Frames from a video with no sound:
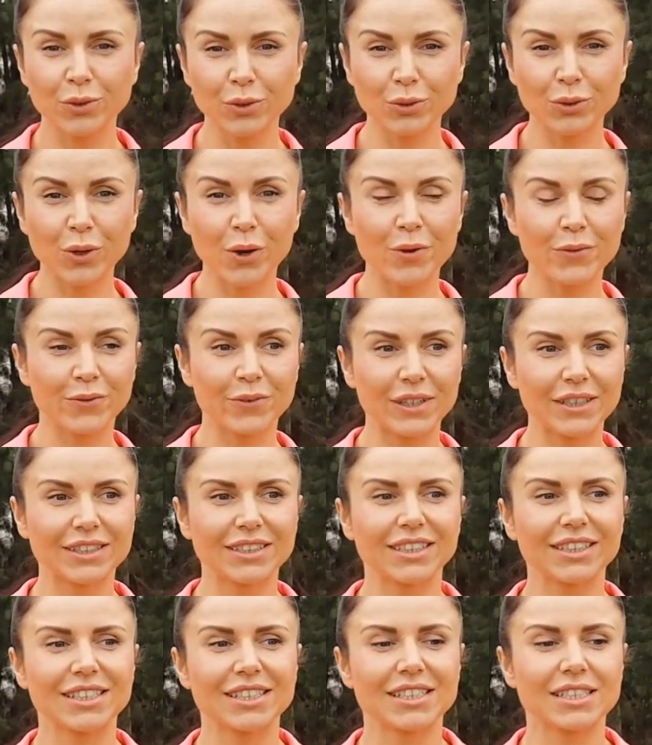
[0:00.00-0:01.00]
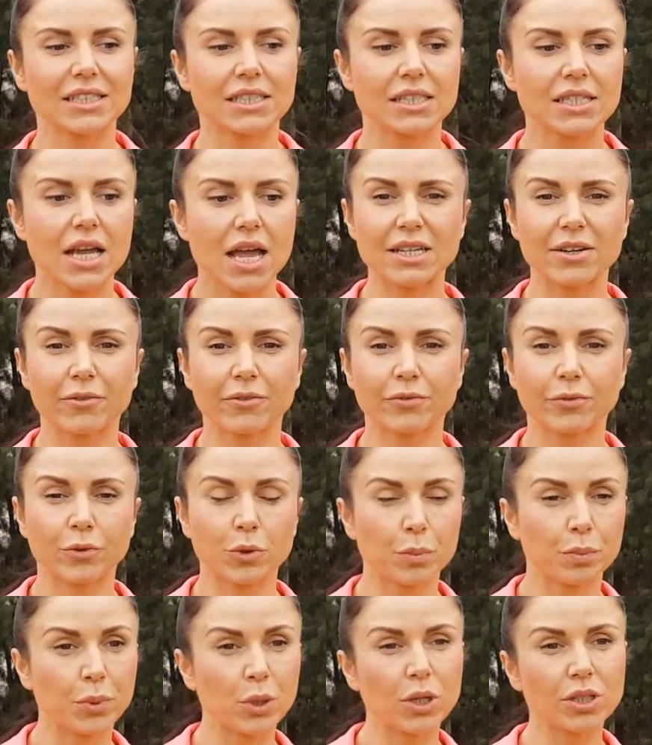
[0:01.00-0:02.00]
Fluro Fitness
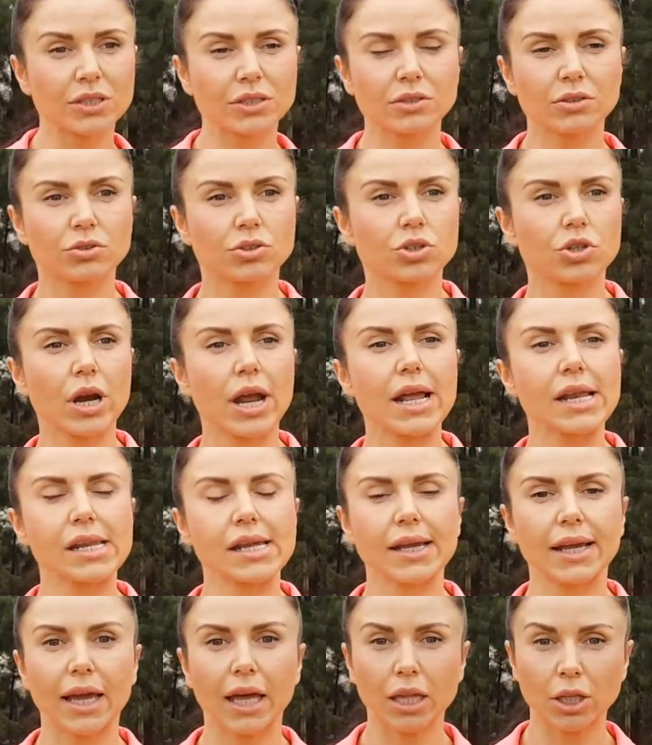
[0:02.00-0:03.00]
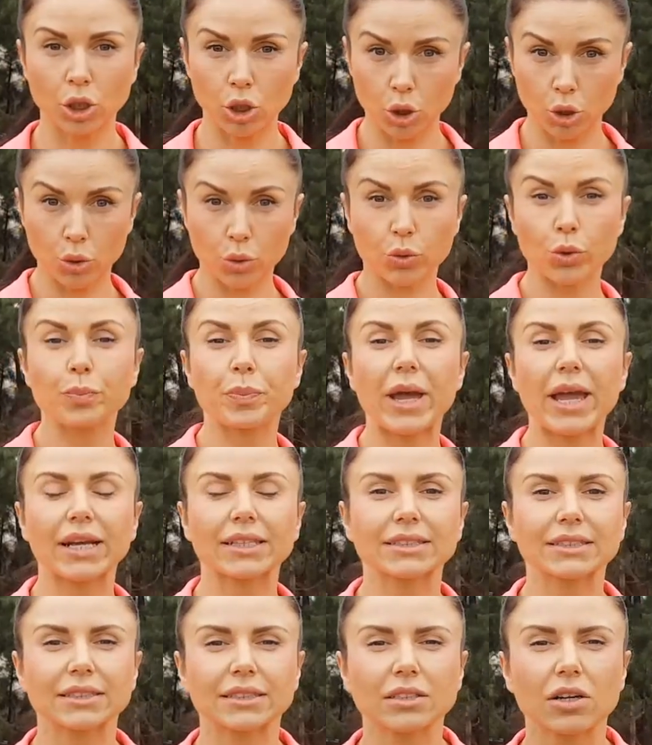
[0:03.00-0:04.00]
for personal training and group
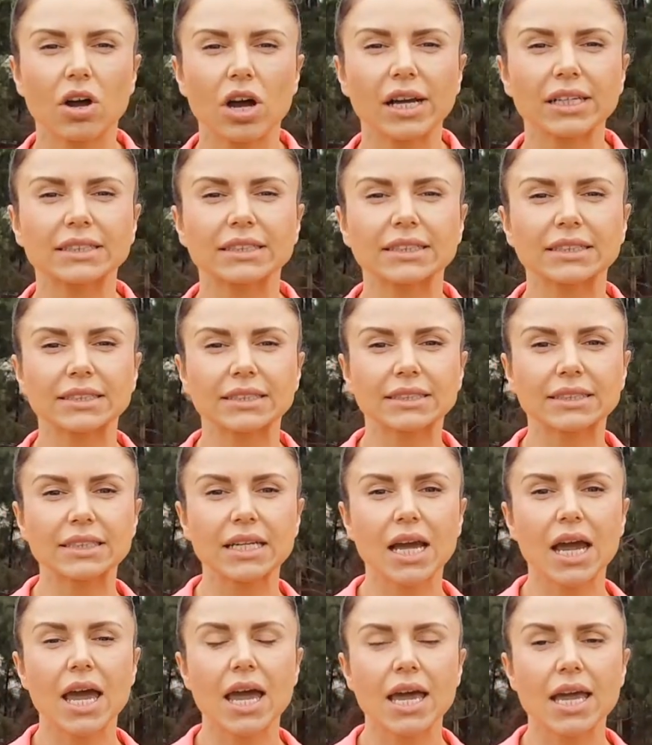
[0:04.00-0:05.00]
exercises